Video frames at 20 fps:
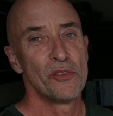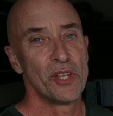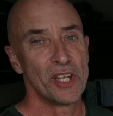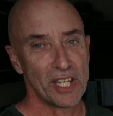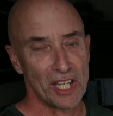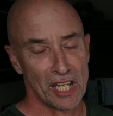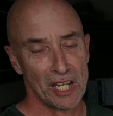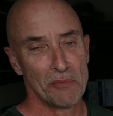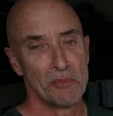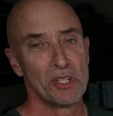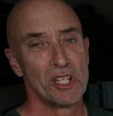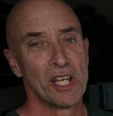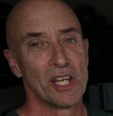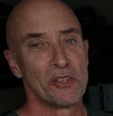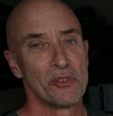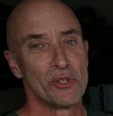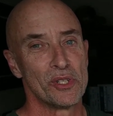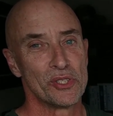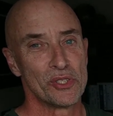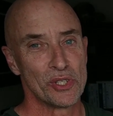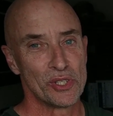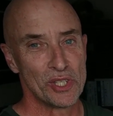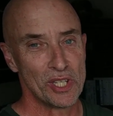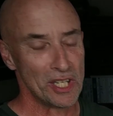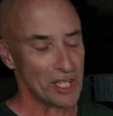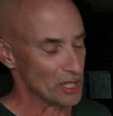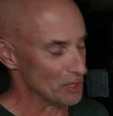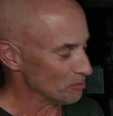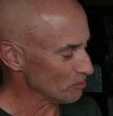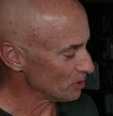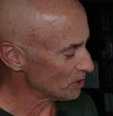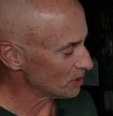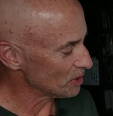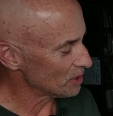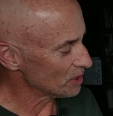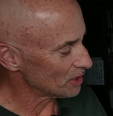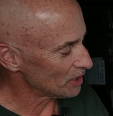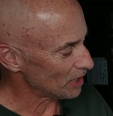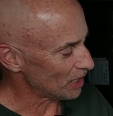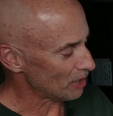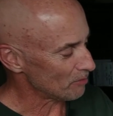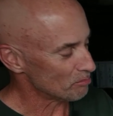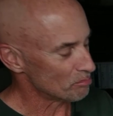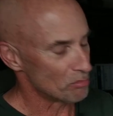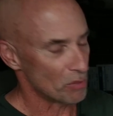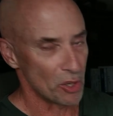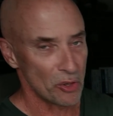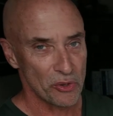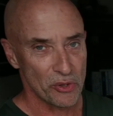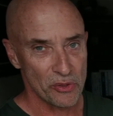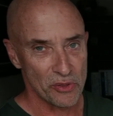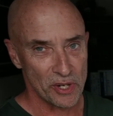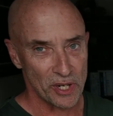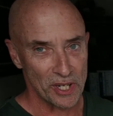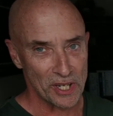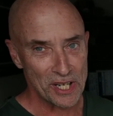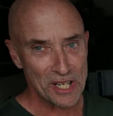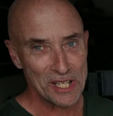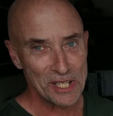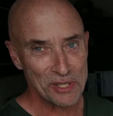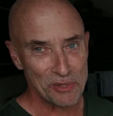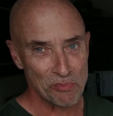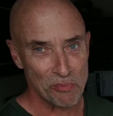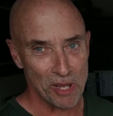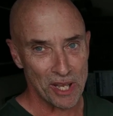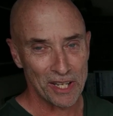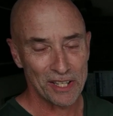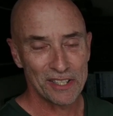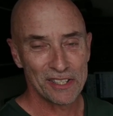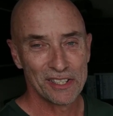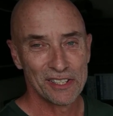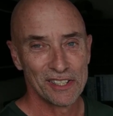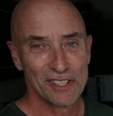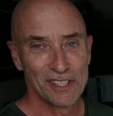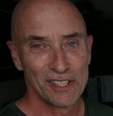They came together as a team, got both of their needs met,